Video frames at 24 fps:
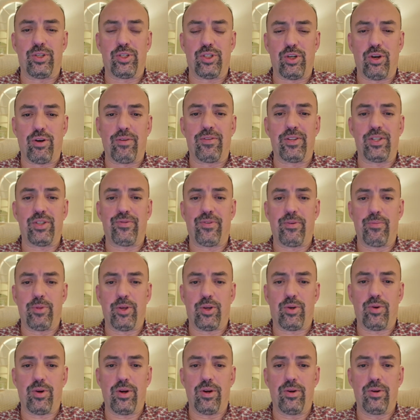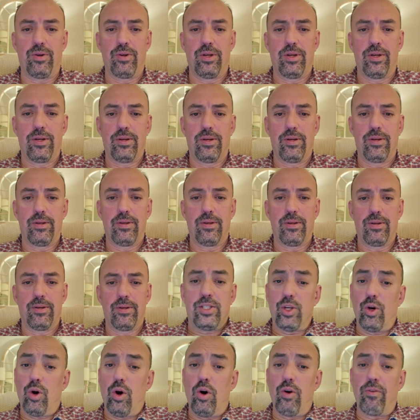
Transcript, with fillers: service from the crew. So